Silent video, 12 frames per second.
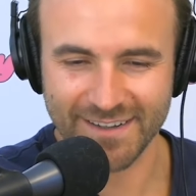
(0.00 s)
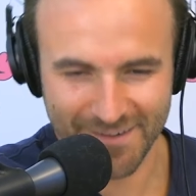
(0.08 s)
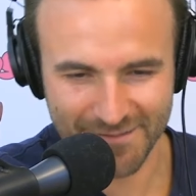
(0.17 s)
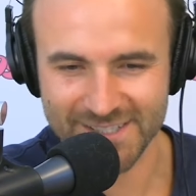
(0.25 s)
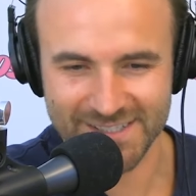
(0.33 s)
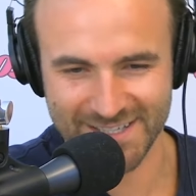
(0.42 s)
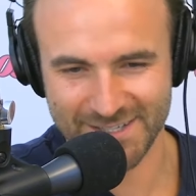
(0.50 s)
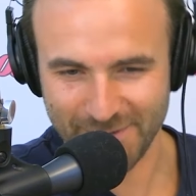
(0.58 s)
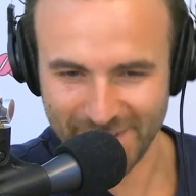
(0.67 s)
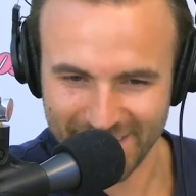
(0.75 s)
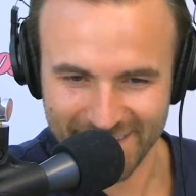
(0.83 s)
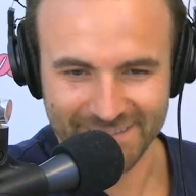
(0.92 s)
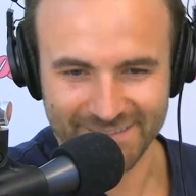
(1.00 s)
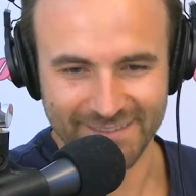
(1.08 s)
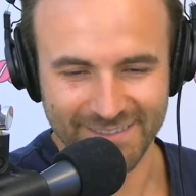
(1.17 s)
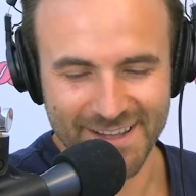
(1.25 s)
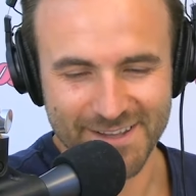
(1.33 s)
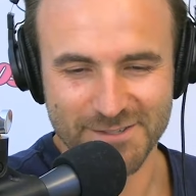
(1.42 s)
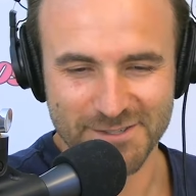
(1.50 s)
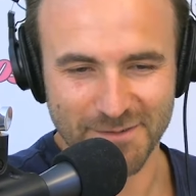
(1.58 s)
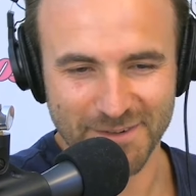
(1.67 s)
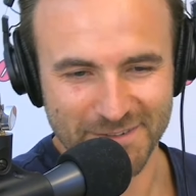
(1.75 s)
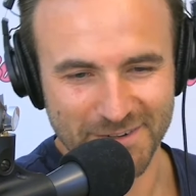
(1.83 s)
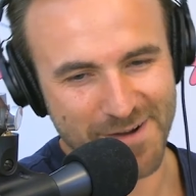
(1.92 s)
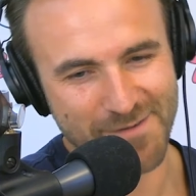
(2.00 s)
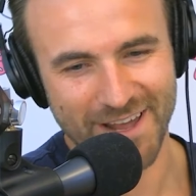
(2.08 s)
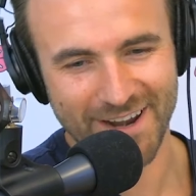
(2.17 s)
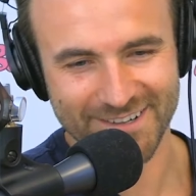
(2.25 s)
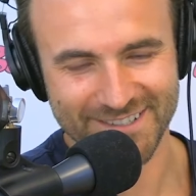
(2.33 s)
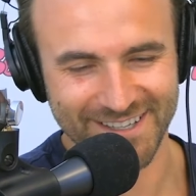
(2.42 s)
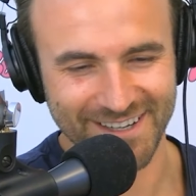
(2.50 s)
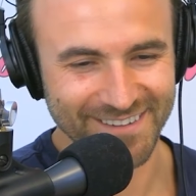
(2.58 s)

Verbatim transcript: conversation with you. Thank you so much Thank for coming you on our show.